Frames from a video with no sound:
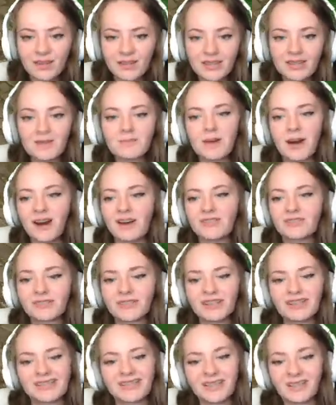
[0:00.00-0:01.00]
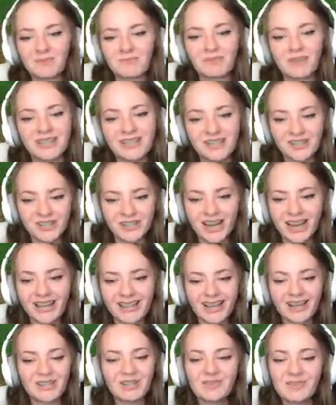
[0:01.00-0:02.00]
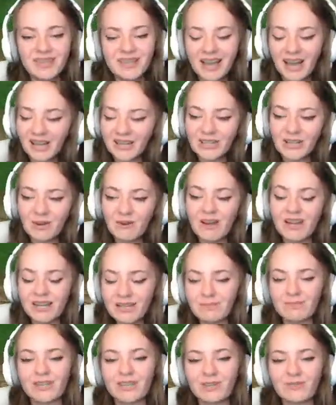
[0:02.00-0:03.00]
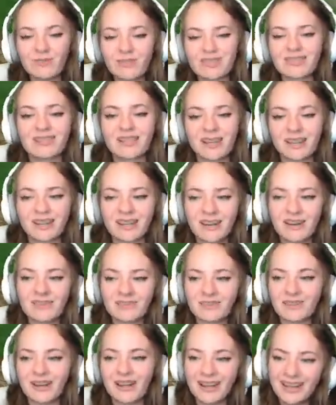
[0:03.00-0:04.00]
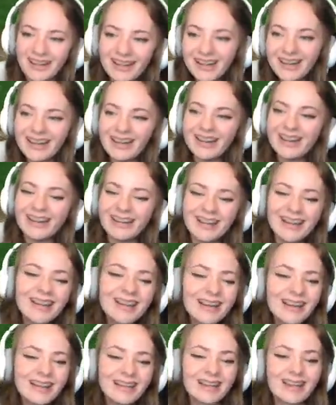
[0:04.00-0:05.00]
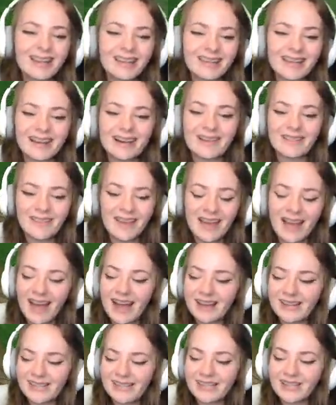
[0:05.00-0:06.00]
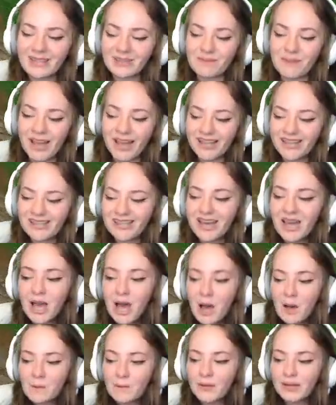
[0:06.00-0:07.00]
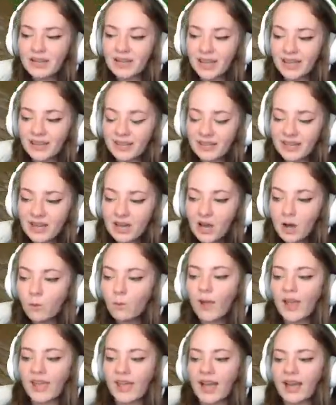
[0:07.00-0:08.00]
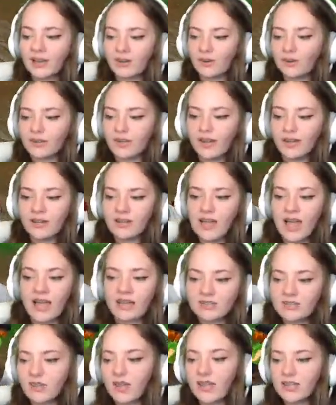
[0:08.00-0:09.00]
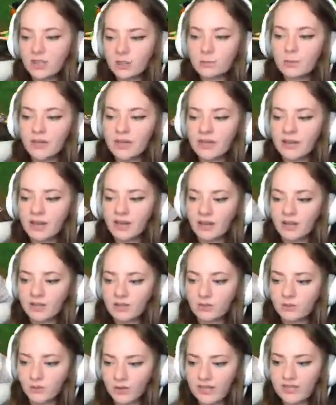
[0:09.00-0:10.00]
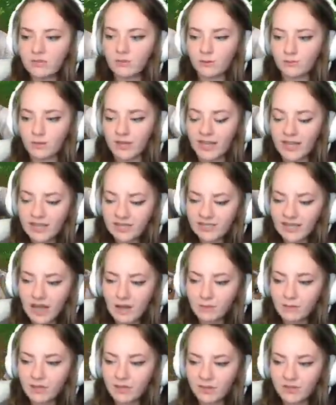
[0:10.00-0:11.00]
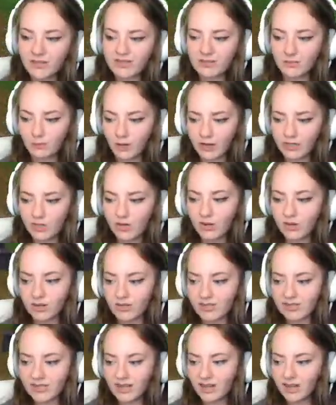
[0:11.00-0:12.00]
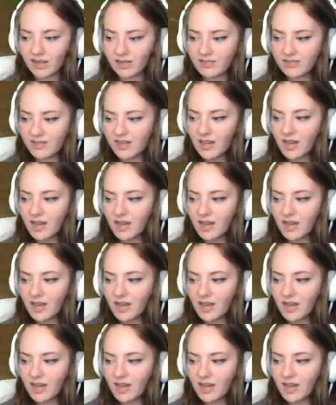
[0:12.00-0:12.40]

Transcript: Yeah, but After Eights are like British class. I don't think I know anybody who doesn't like an After Eight. Like, they're actually the best. But like, wait, hang on. So Angel B agrees with me. Abby agrees that white chocolate sucks.